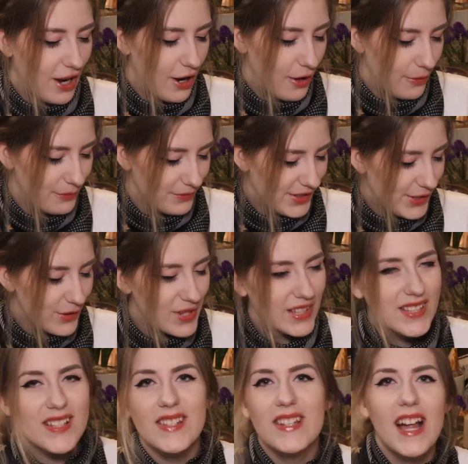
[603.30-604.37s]
So
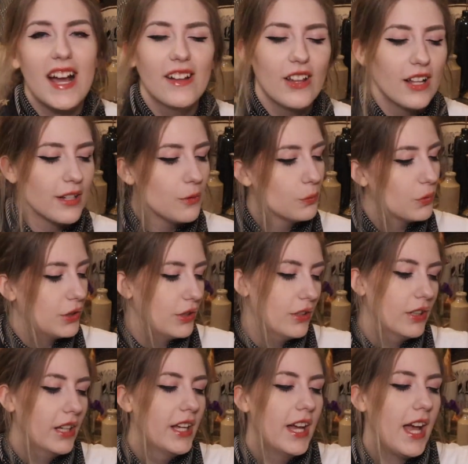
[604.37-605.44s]
this is nylon and
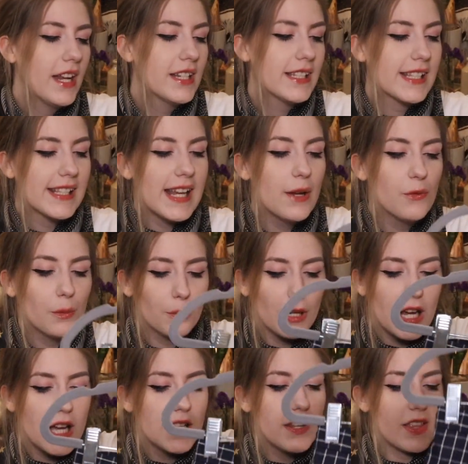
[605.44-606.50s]
wool, and it doesn't have a
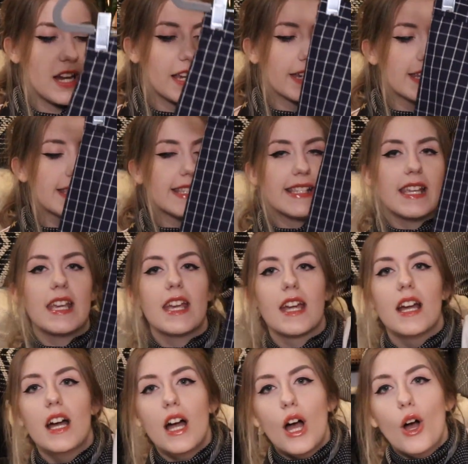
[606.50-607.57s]
brand that I can see.
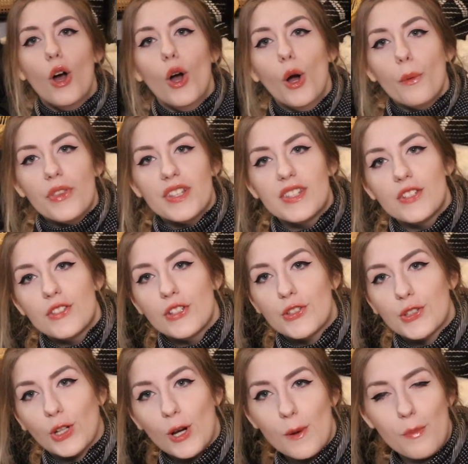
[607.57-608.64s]
This is the
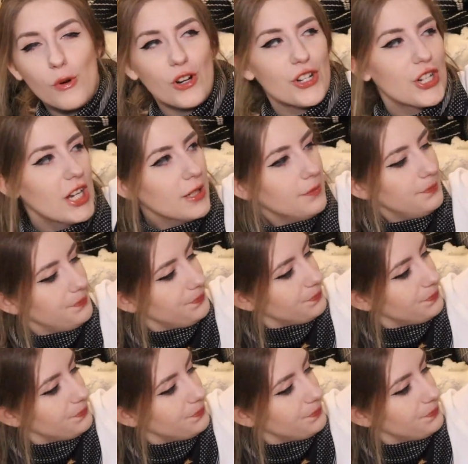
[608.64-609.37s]
skirt portion.